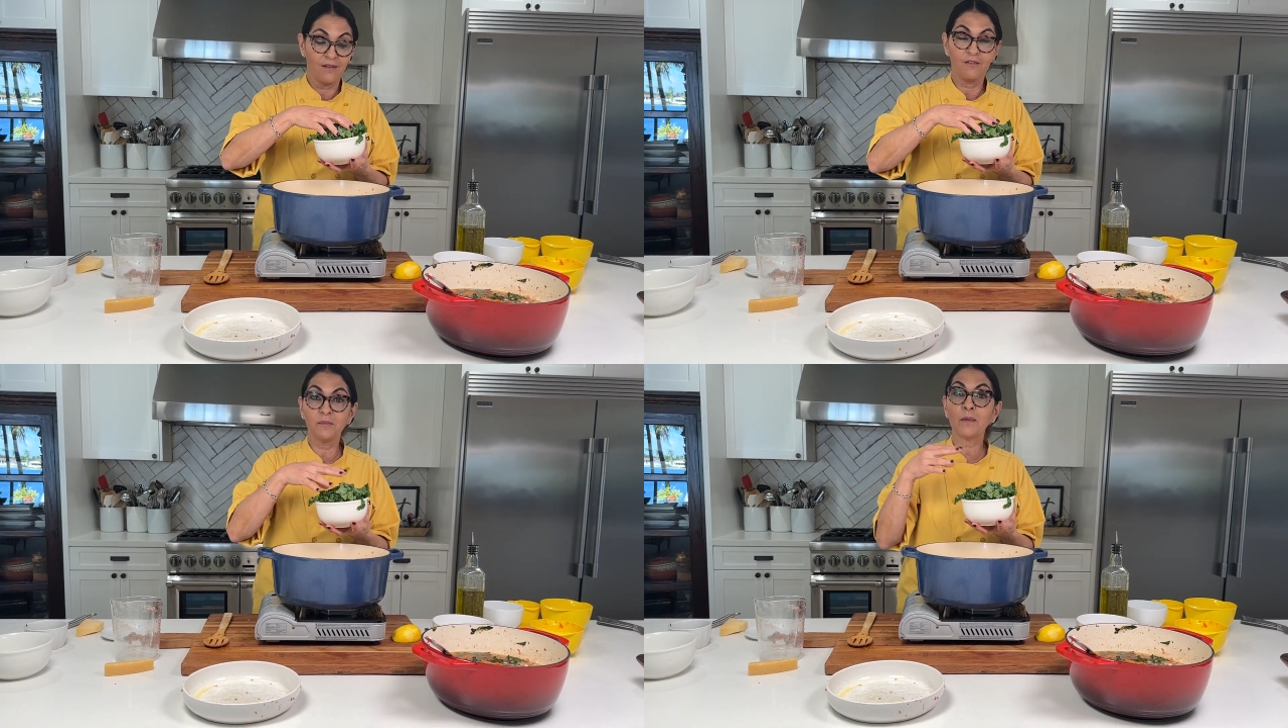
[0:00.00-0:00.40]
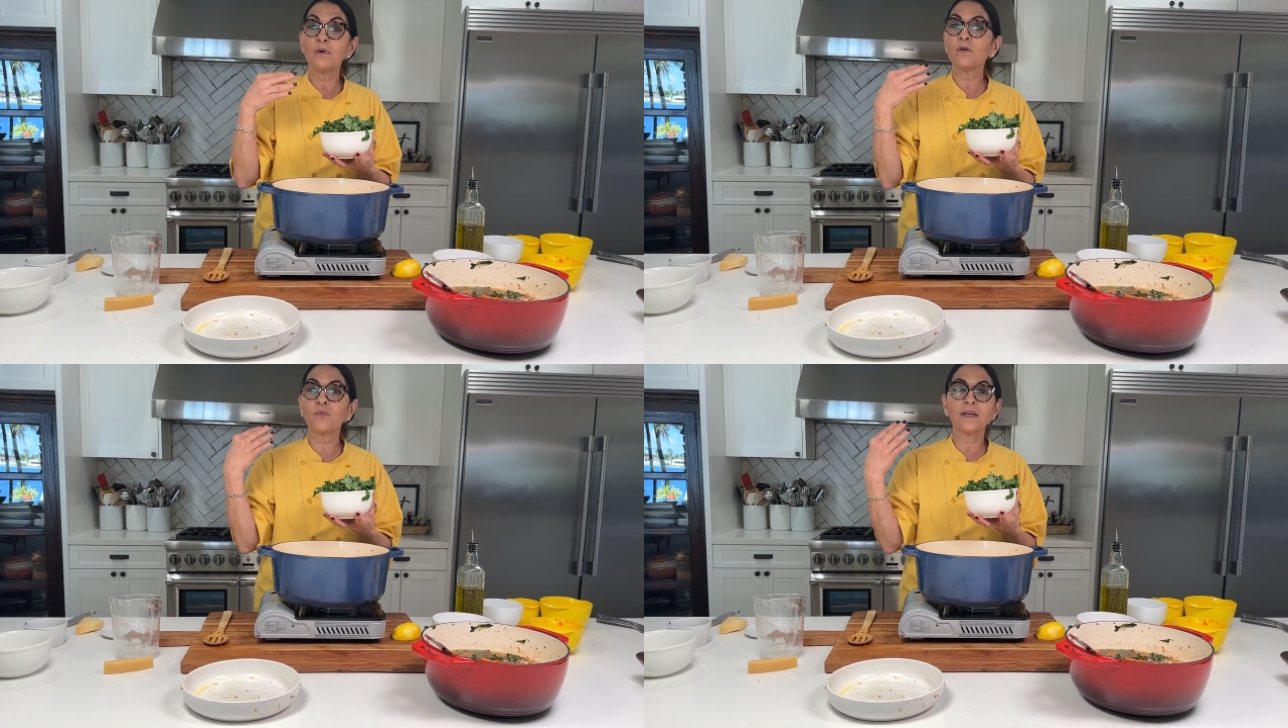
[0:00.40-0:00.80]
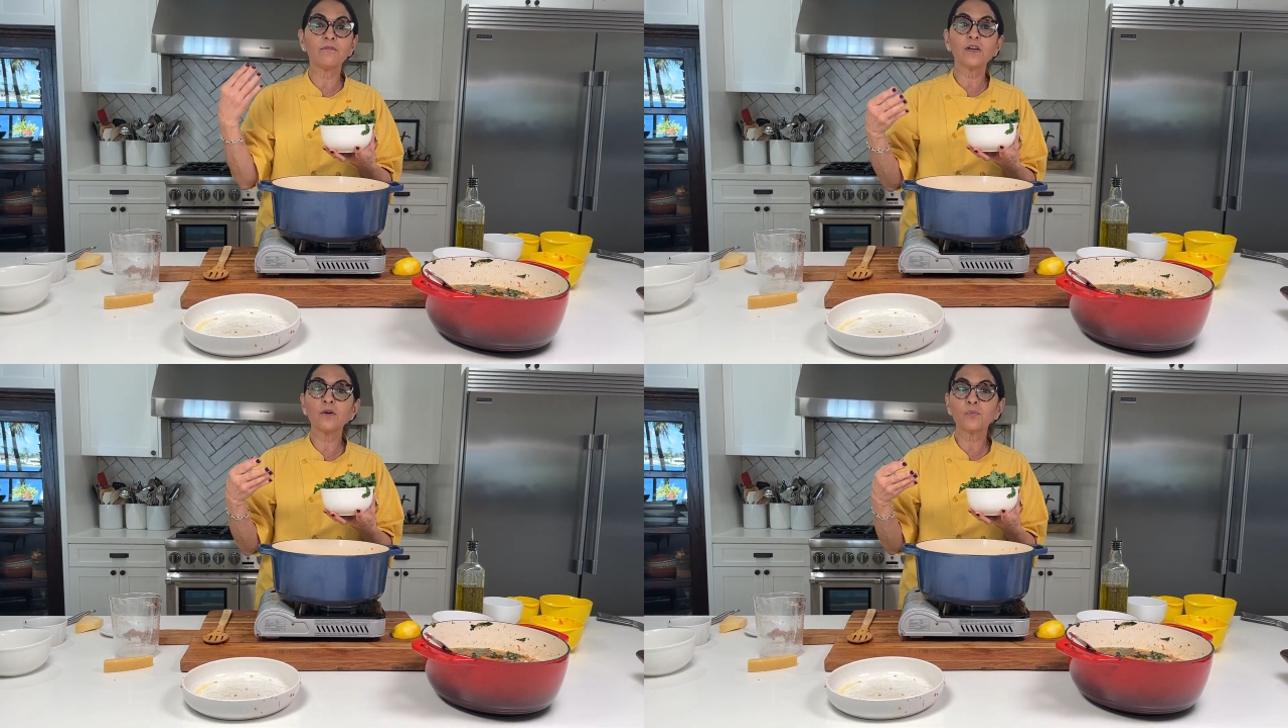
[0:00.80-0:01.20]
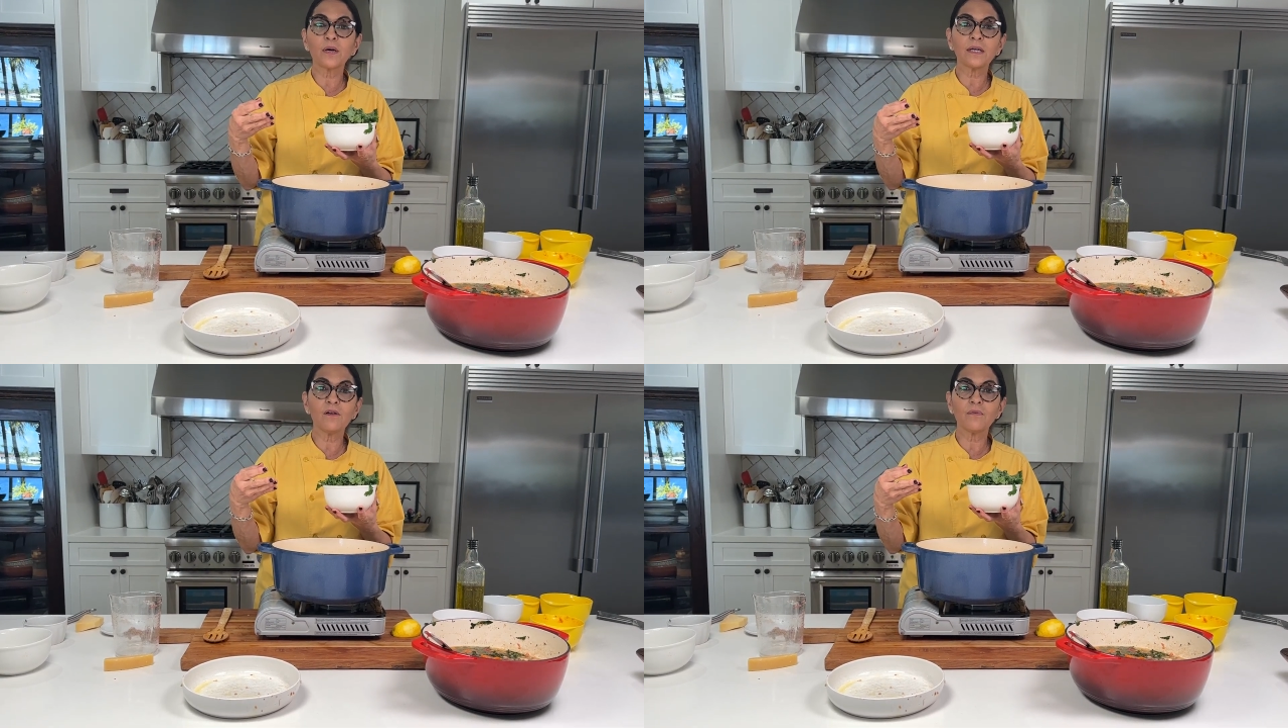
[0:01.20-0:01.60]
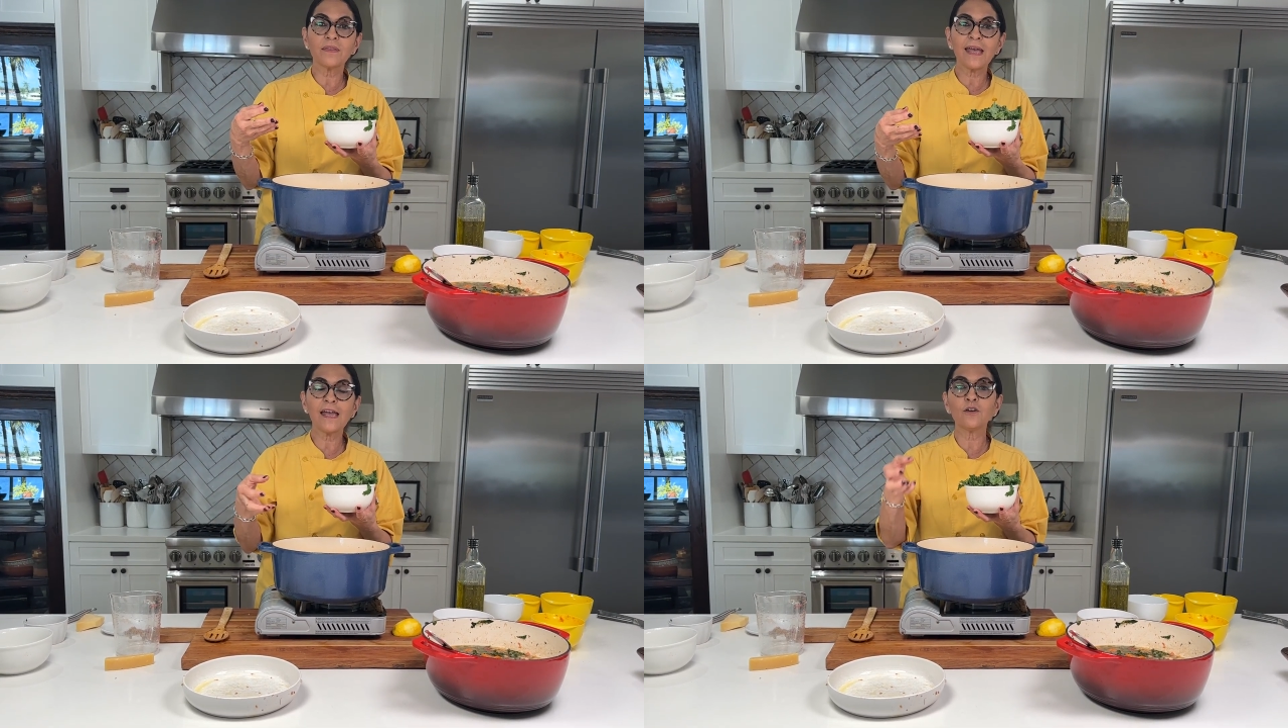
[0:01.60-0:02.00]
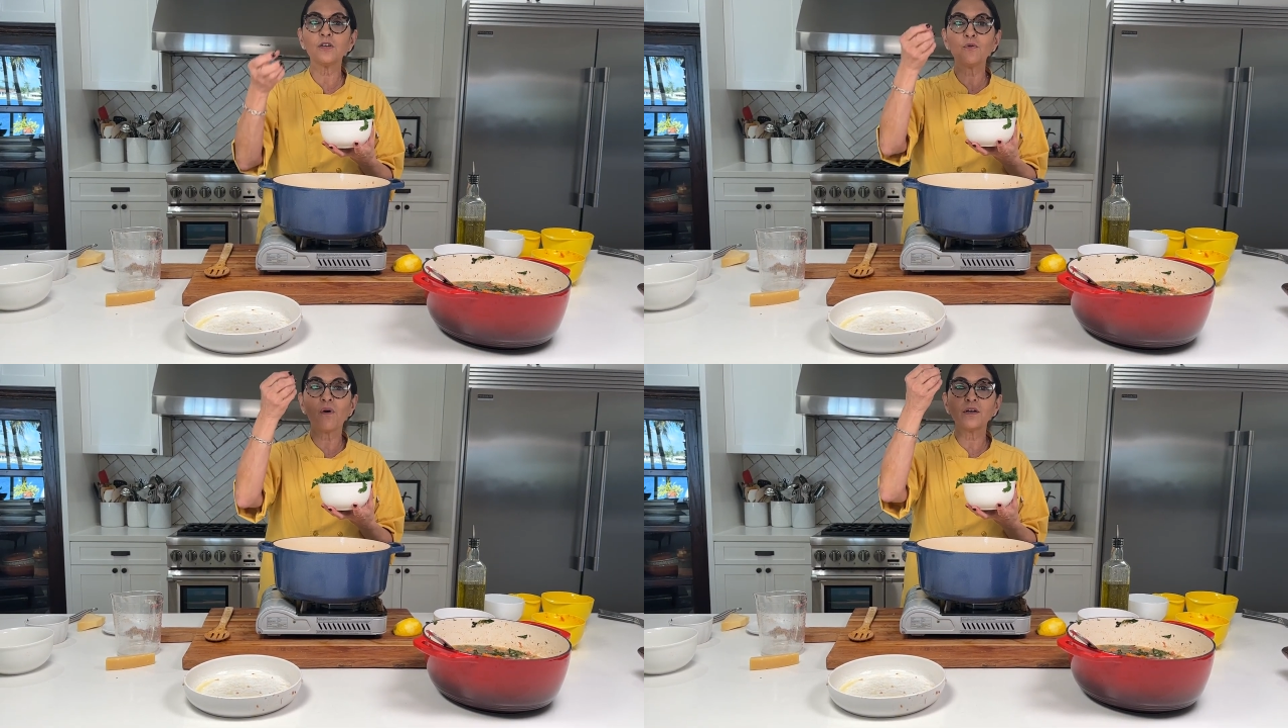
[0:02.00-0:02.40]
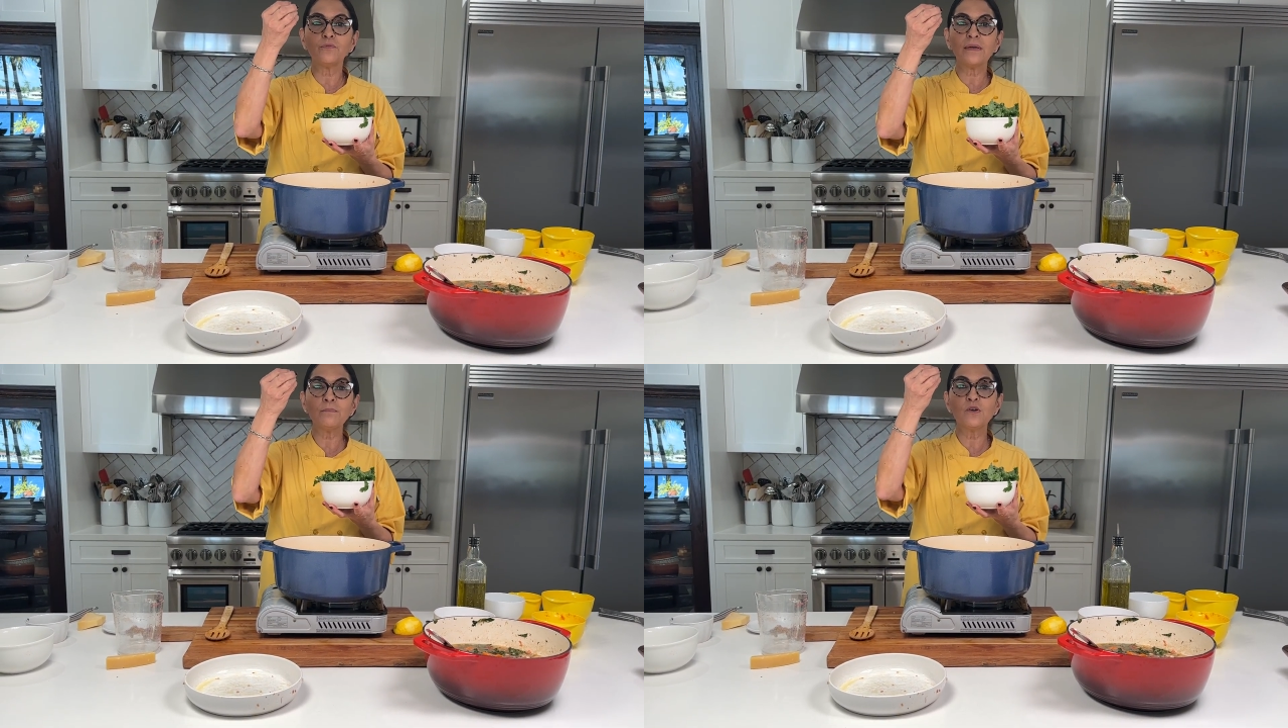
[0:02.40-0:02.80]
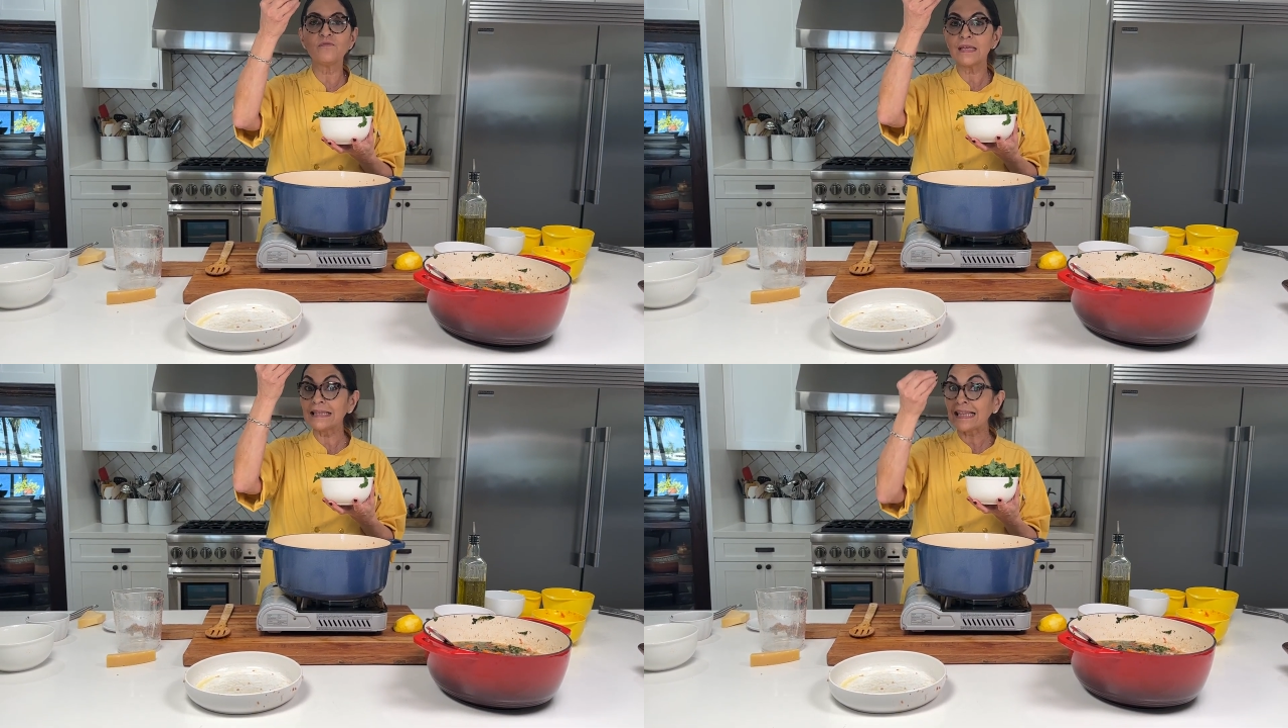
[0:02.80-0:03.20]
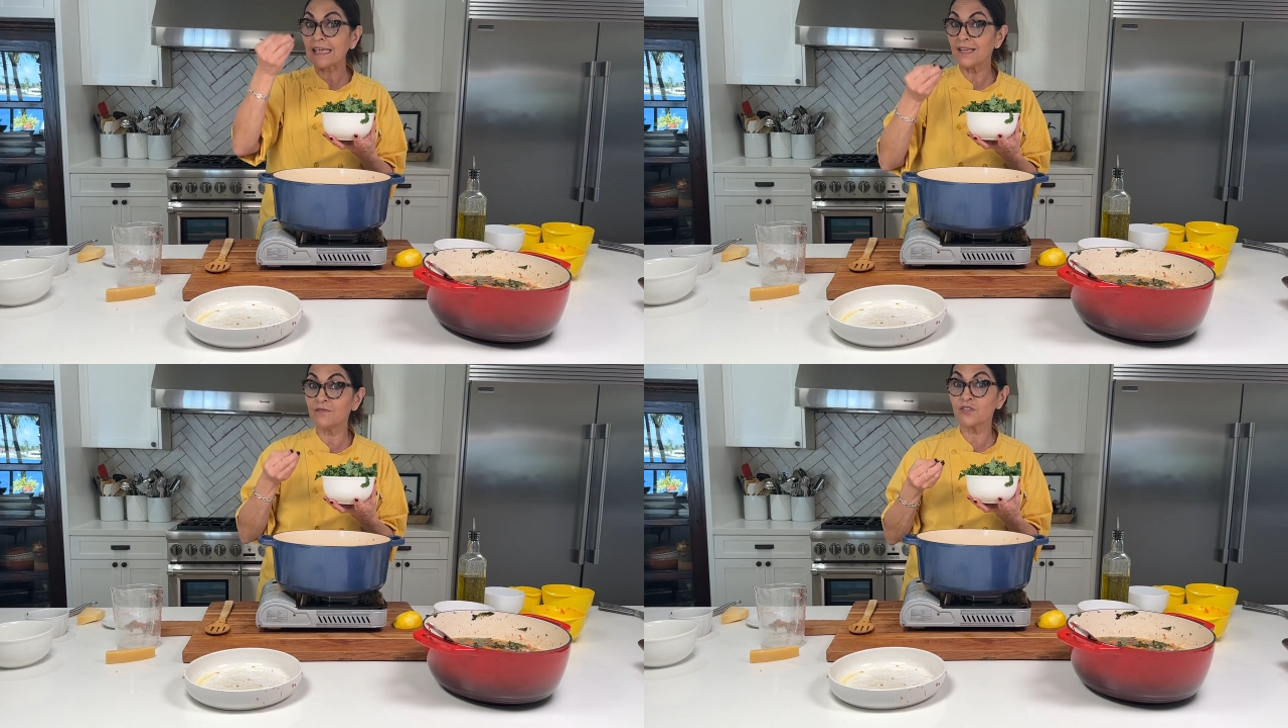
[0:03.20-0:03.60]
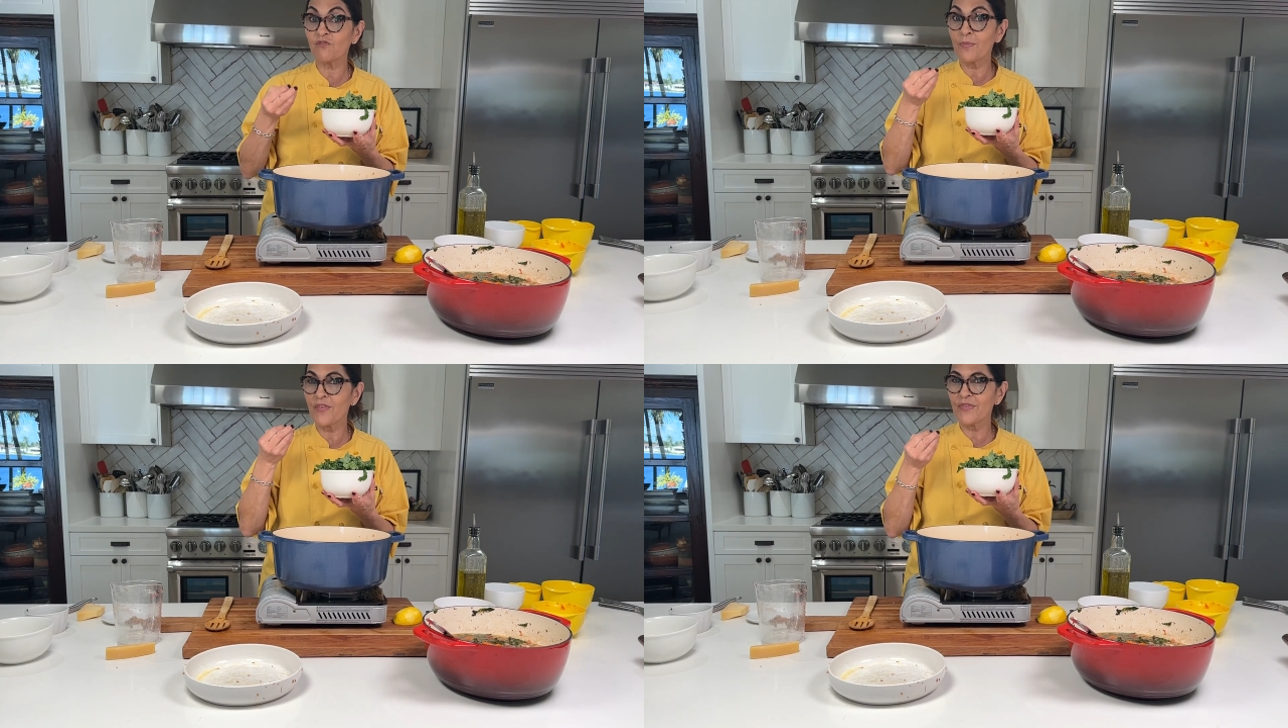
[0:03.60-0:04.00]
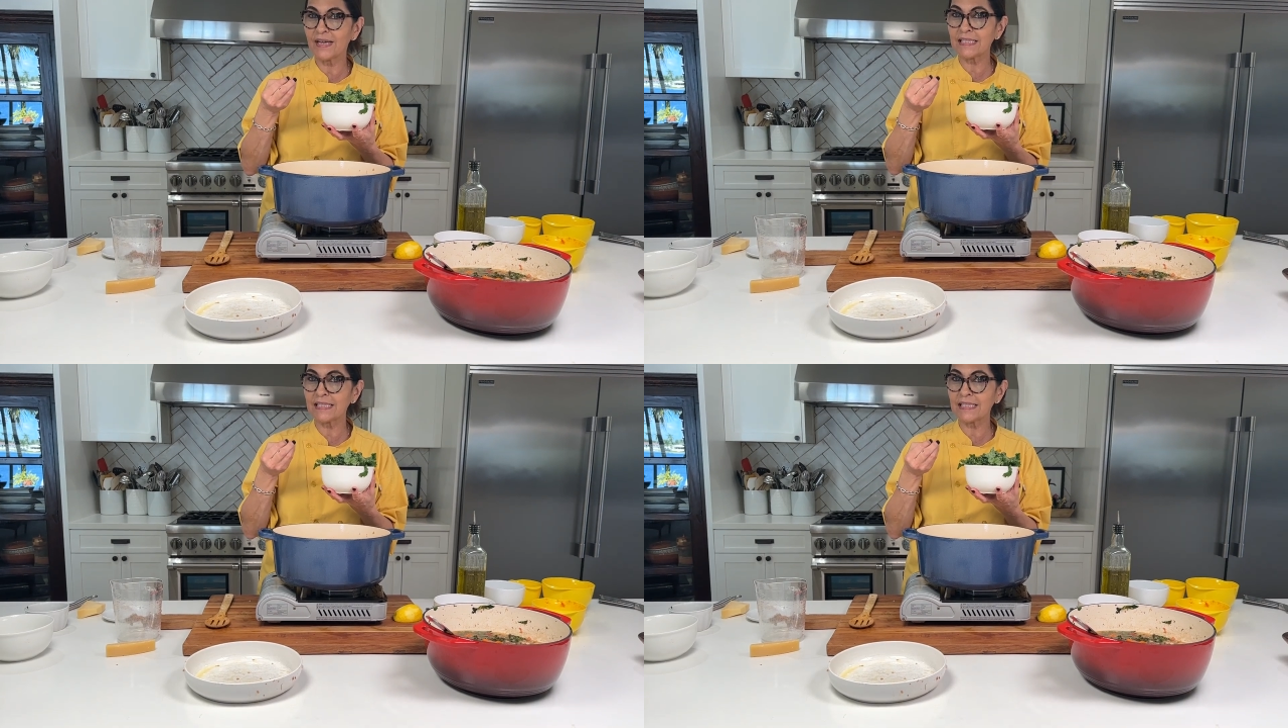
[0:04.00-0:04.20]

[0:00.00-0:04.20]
Remember, whenever you're working with kale, you want to remove the leaves from the thick